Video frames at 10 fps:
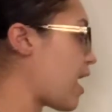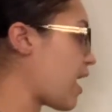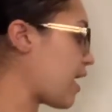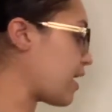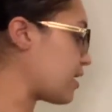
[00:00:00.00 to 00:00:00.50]

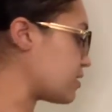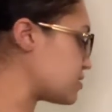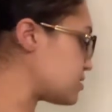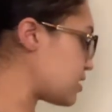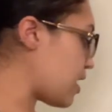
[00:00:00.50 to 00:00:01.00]

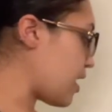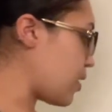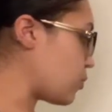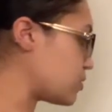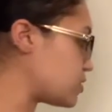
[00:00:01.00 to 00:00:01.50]
And I
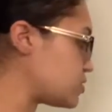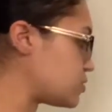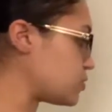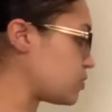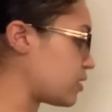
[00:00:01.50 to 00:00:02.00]
wanted
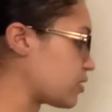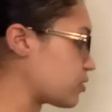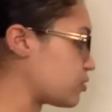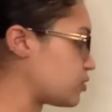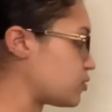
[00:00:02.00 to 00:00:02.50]
to
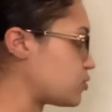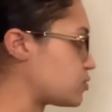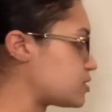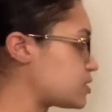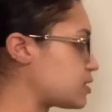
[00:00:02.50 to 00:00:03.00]

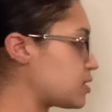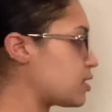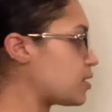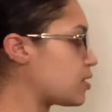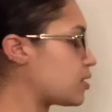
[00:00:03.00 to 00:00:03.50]
include
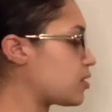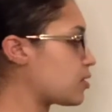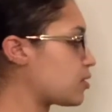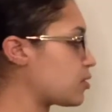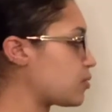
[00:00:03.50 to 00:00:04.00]

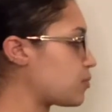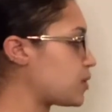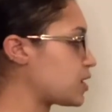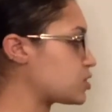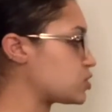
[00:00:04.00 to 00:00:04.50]

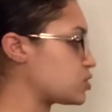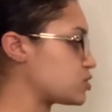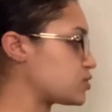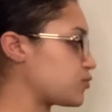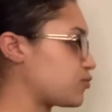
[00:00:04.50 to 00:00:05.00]

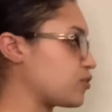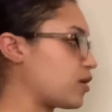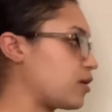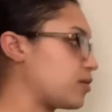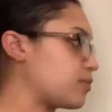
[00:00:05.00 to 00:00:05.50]
pictures
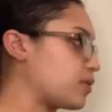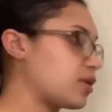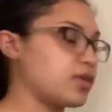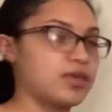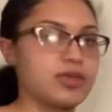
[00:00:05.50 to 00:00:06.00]
from
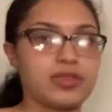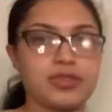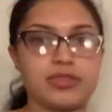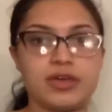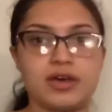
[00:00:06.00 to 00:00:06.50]

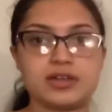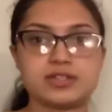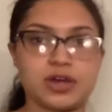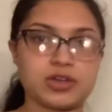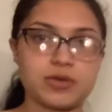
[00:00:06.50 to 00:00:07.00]
the
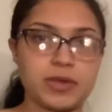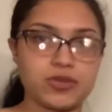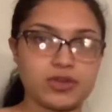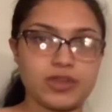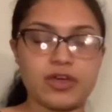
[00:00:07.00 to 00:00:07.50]

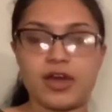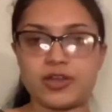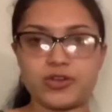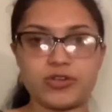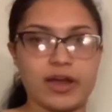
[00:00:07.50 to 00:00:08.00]
documentary The
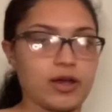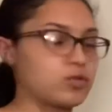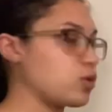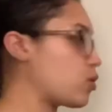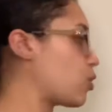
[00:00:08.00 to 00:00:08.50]
Hunting Ground,
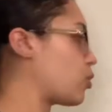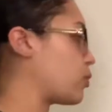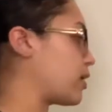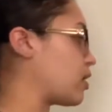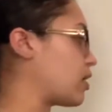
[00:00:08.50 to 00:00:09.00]

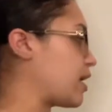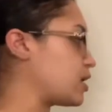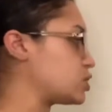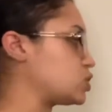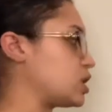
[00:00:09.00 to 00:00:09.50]
where
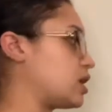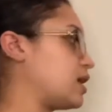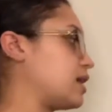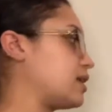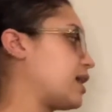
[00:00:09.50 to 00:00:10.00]
Andrea
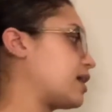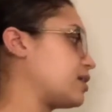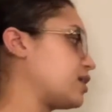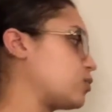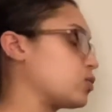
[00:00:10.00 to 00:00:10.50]
and
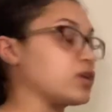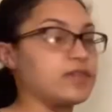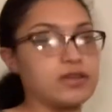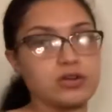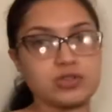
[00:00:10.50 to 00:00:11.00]
Annie were in
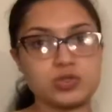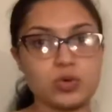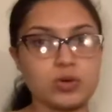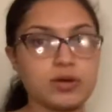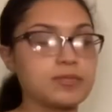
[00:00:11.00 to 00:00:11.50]
their
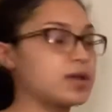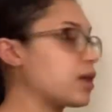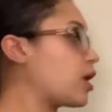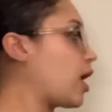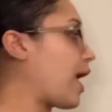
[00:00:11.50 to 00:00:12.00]
dorm
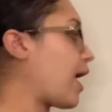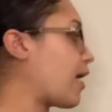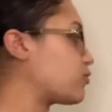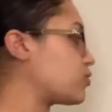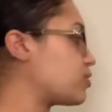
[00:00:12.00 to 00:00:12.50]

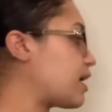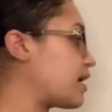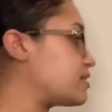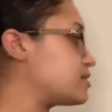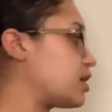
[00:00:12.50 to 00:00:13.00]
after they
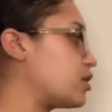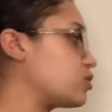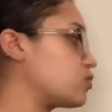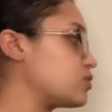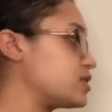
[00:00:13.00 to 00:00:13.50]
had done
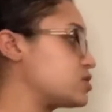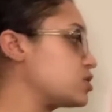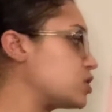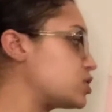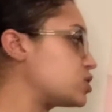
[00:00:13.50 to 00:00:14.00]
the
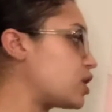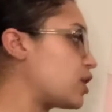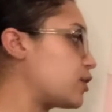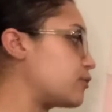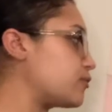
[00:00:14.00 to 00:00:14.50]
research
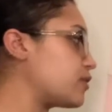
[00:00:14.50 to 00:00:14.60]
of